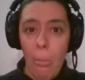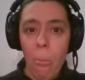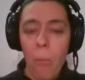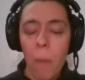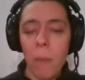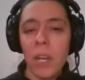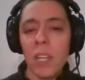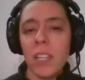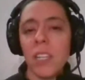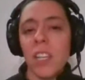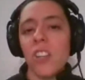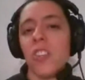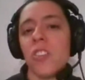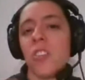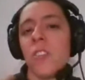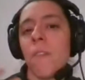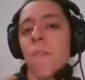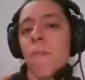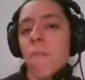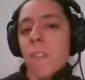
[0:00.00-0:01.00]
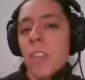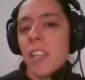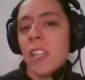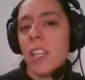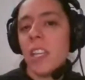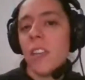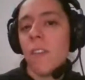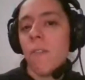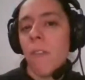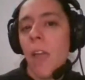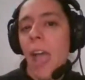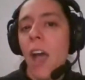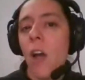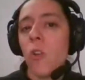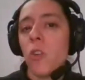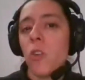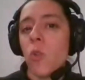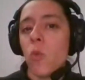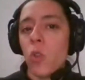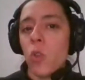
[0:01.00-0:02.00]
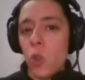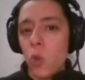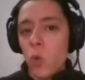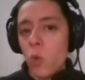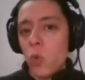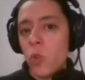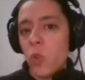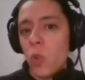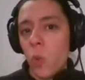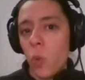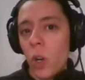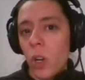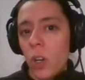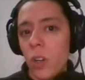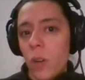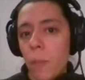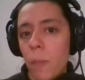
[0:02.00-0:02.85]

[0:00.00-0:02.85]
but it changes the feeling of how you use the word.